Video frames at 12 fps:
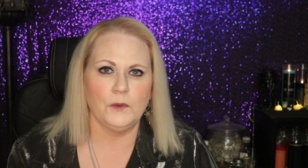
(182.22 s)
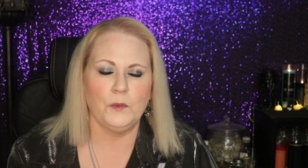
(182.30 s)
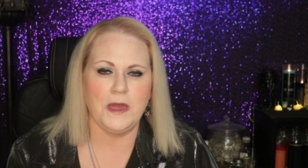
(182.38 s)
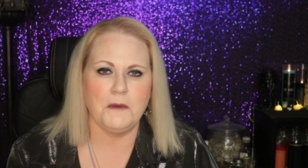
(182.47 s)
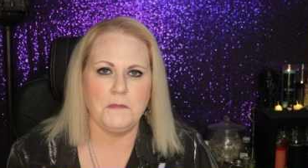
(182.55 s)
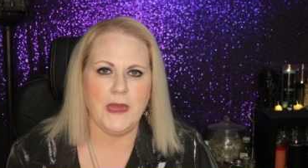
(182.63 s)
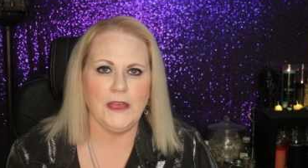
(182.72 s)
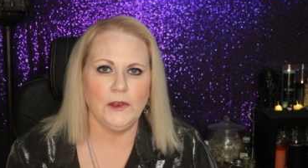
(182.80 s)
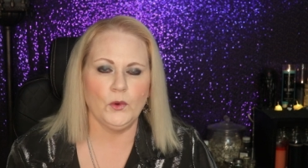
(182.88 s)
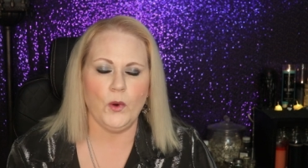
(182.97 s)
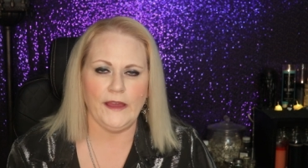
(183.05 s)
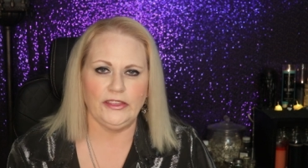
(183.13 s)
we have
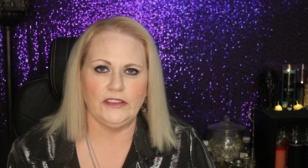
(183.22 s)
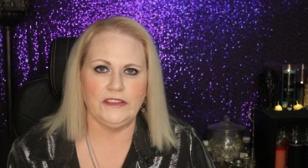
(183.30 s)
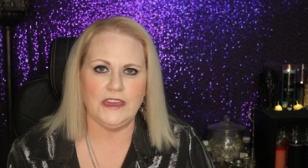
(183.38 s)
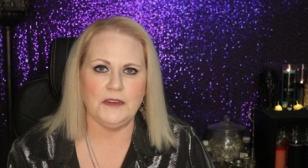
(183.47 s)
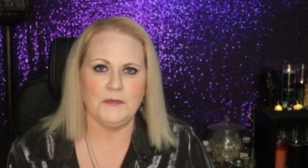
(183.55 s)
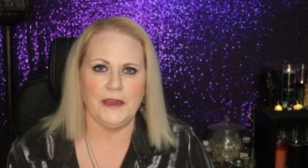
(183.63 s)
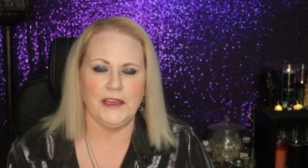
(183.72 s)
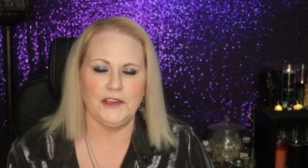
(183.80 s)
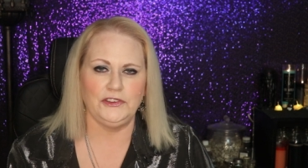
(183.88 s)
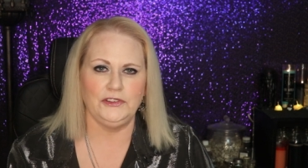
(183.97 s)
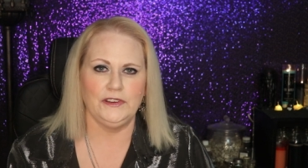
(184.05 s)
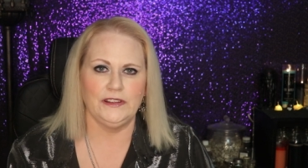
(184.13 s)
made quite the team, I
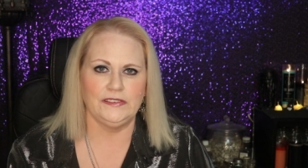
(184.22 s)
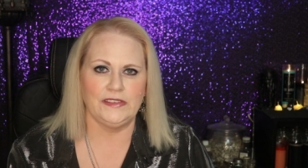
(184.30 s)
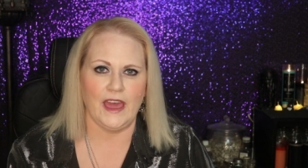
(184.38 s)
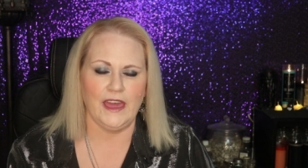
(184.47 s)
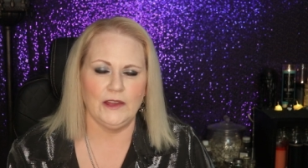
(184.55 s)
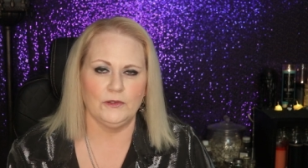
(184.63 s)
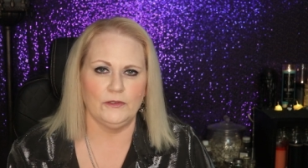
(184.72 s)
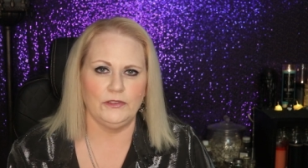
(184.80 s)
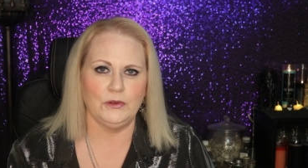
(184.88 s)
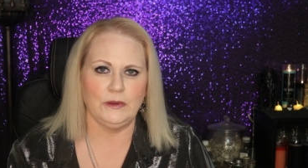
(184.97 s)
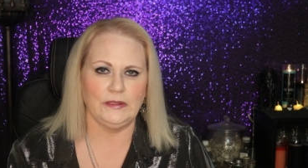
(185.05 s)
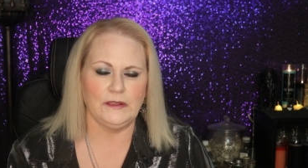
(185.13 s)
guess you could say, in
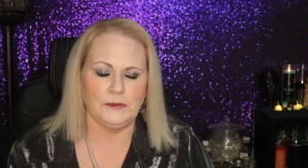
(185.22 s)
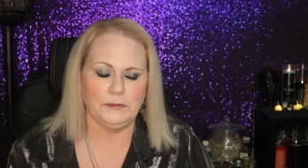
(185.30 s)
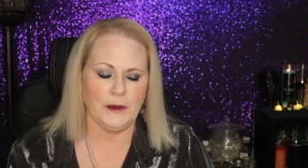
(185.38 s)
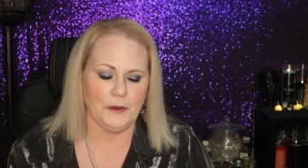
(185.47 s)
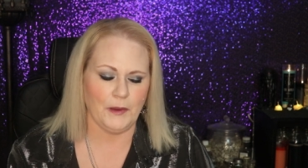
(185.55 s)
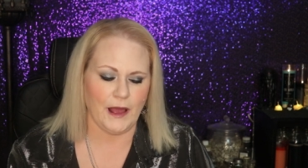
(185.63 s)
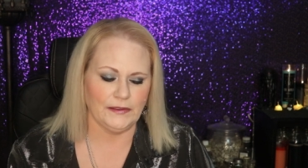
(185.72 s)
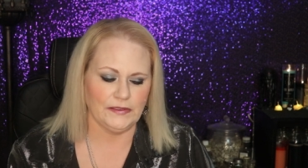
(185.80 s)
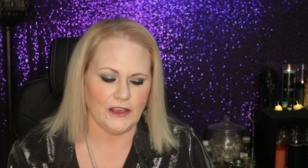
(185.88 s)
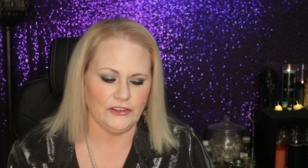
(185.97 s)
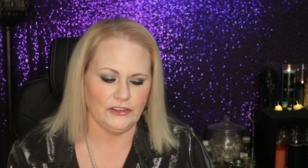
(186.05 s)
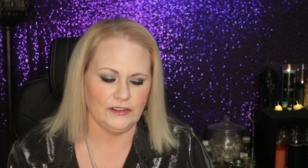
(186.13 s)
reviewing these spirit box
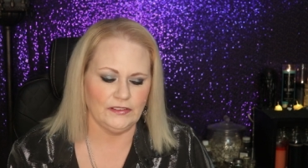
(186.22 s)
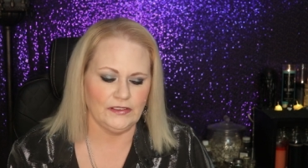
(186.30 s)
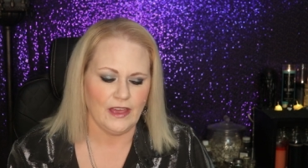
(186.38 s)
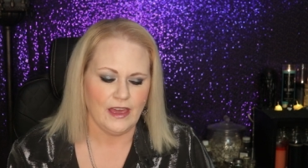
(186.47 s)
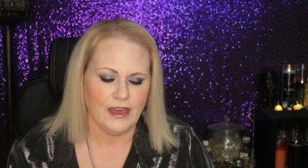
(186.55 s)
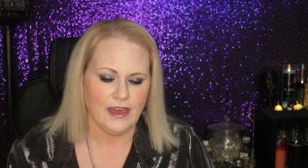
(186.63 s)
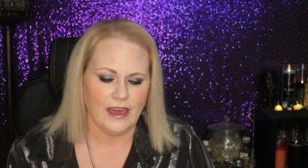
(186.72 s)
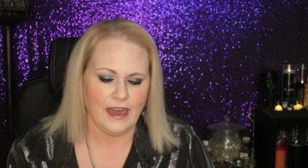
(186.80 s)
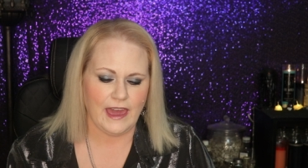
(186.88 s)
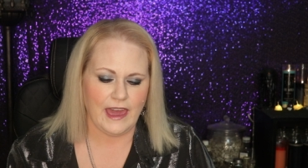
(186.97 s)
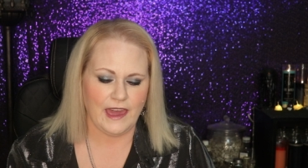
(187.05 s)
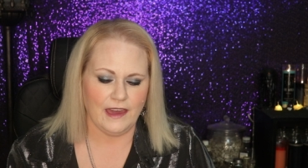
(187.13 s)
sessions.
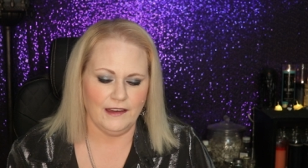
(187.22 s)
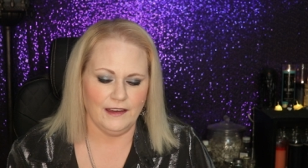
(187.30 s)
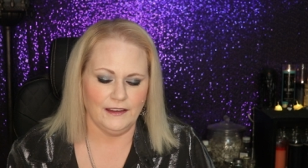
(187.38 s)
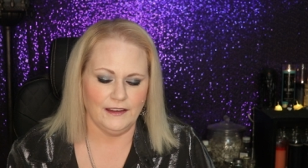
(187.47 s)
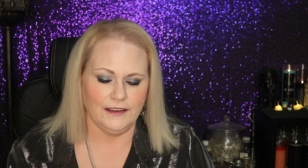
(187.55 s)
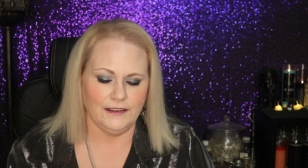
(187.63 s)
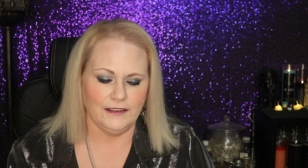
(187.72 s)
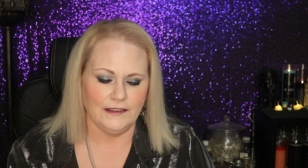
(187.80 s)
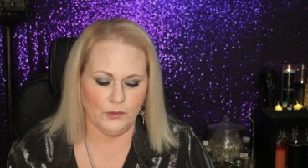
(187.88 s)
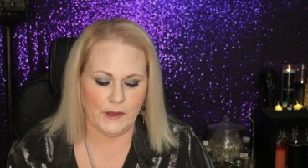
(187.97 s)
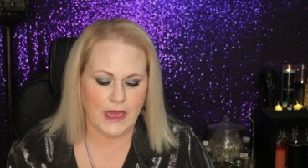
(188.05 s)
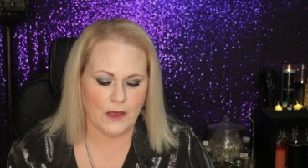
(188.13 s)
And
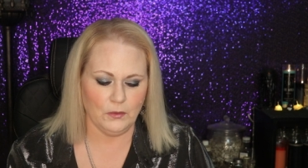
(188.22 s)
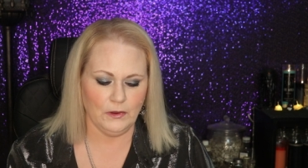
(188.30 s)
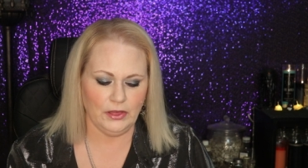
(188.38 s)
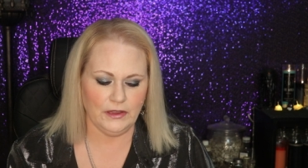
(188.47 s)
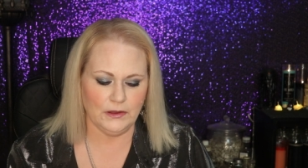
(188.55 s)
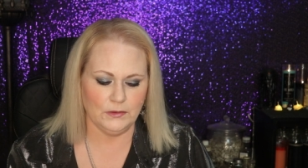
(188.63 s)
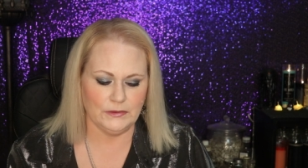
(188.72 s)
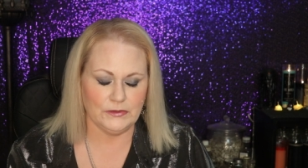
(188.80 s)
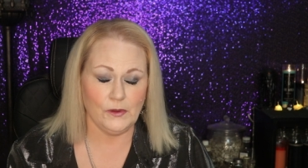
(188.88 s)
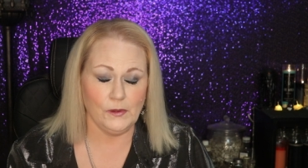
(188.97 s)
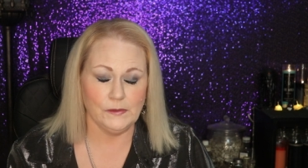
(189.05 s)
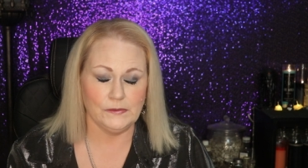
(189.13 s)
we get really good
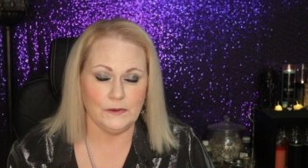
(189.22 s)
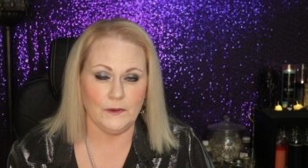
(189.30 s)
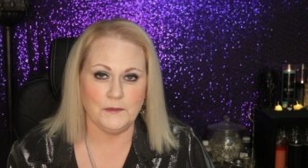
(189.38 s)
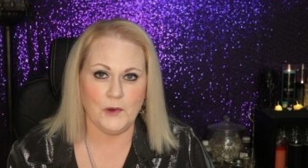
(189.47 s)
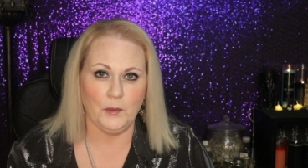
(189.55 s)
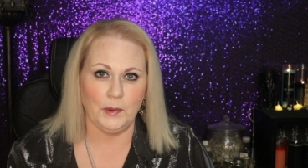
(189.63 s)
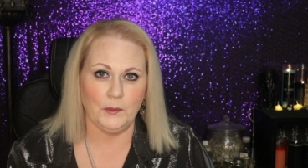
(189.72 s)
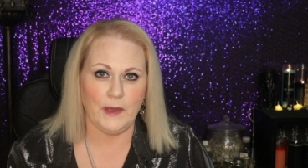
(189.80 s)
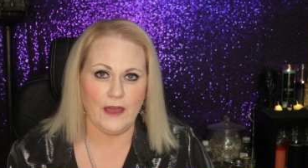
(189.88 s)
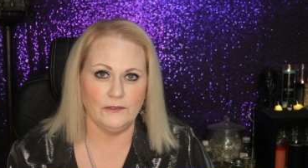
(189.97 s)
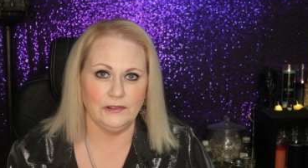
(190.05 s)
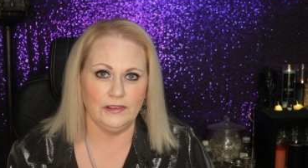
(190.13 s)
results. So I'm hoping
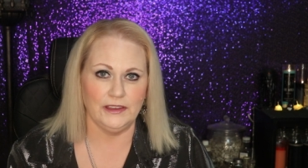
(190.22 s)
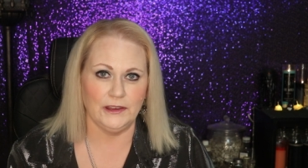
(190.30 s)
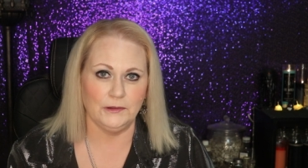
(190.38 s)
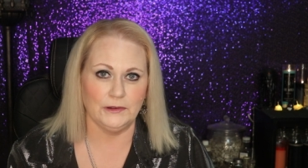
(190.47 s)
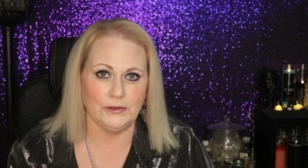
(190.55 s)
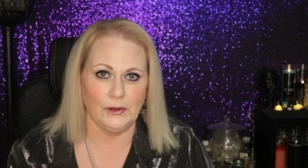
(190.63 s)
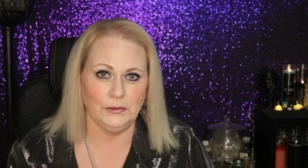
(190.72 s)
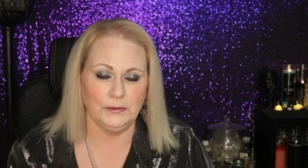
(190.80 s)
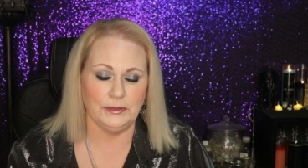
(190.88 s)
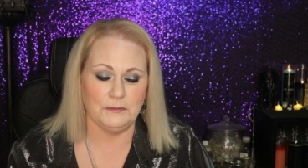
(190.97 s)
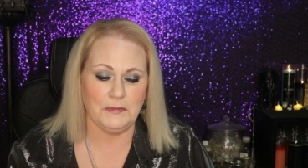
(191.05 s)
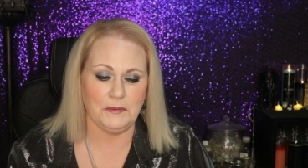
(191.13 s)
we have really good results
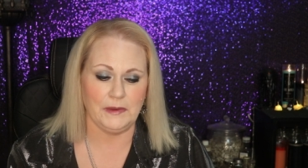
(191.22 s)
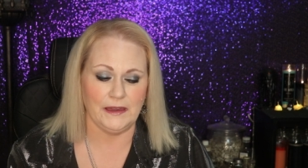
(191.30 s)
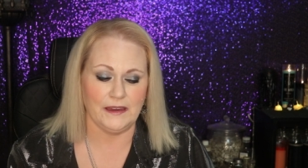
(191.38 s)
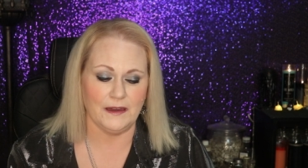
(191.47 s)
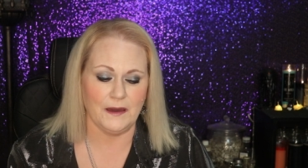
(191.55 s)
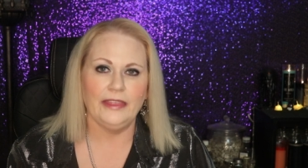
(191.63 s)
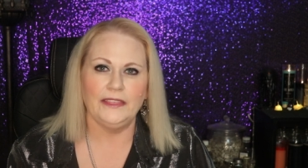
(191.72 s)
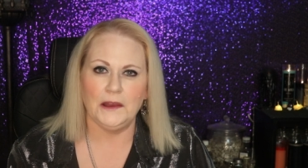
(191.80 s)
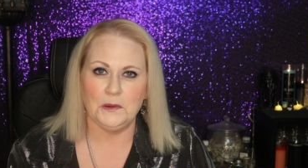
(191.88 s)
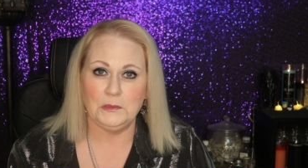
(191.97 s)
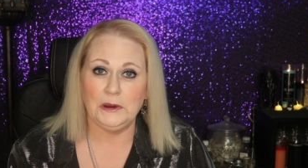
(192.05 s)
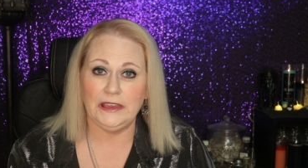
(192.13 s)
with the mimic. And
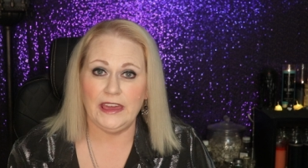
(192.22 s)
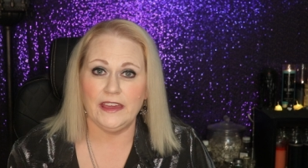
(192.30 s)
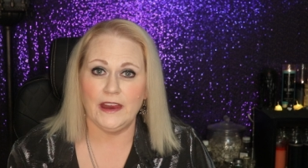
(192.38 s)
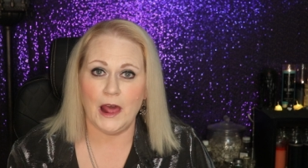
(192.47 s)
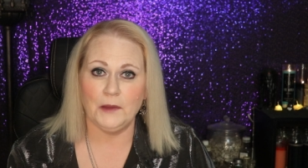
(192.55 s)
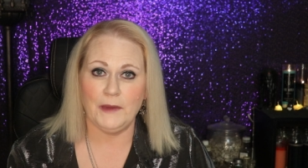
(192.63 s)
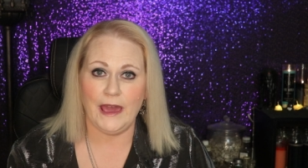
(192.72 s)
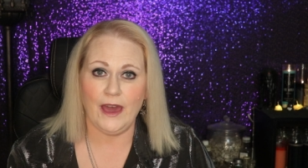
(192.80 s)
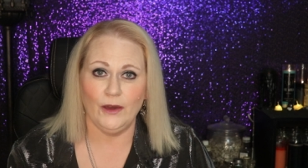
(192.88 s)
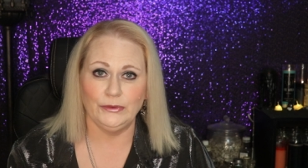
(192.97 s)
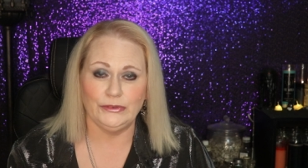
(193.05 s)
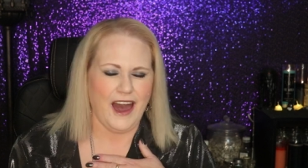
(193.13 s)
then I'm going to kick it out of my
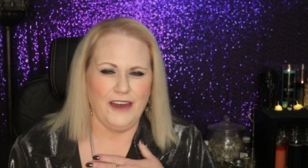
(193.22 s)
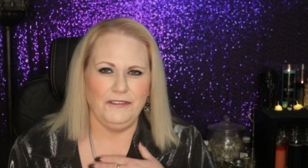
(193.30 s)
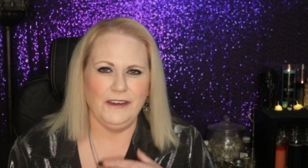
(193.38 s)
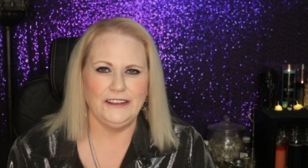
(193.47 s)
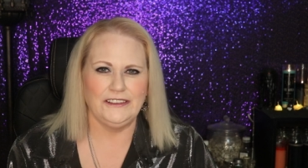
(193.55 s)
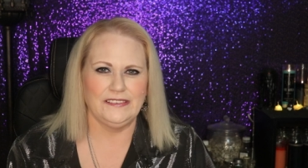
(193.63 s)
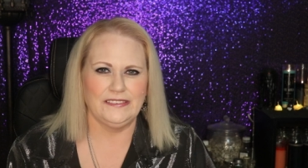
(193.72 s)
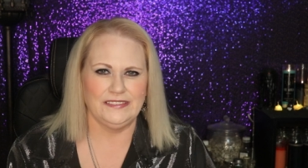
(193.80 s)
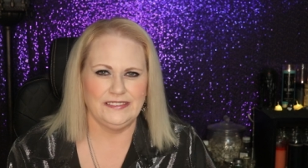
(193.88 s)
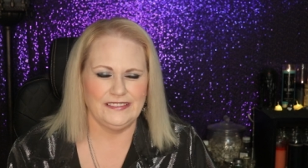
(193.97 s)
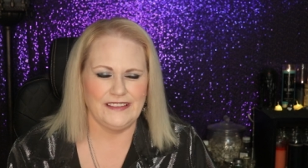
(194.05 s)
house. I feel just,